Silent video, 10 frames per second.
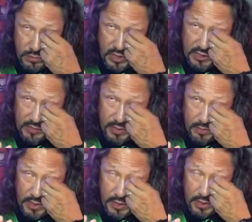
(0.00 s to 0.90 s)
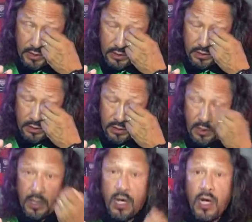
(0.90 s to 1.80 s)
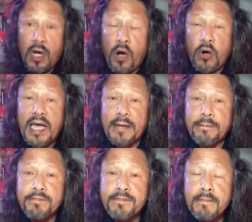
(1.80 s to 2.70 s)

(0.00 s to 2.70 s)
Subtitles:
I got something in my eye here. Okay.